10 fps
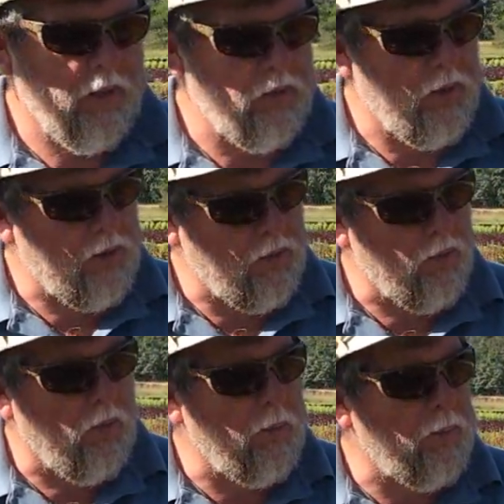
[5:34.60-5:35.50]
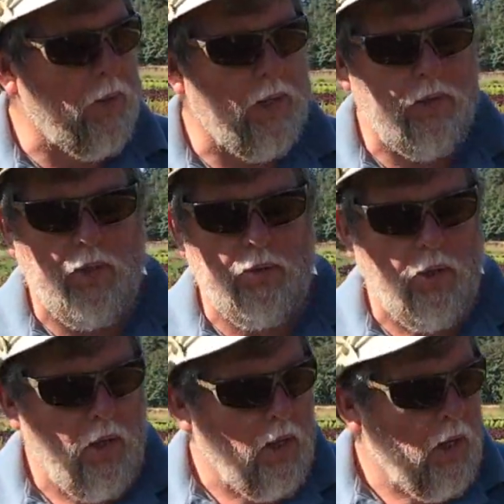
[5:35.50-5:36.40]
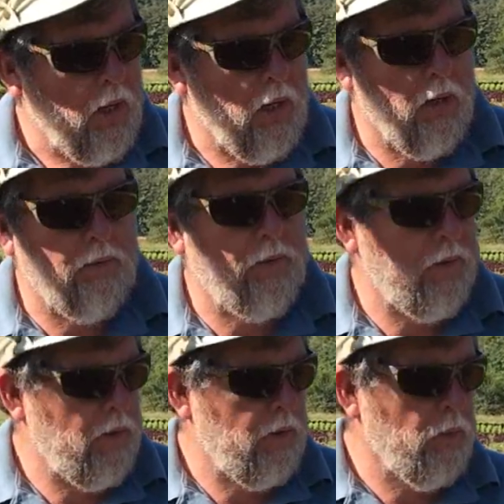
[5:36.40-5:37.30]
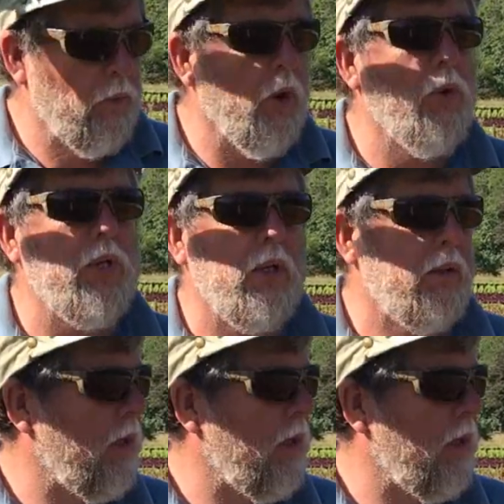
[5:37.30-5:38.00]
it's, it's a normal process of roguing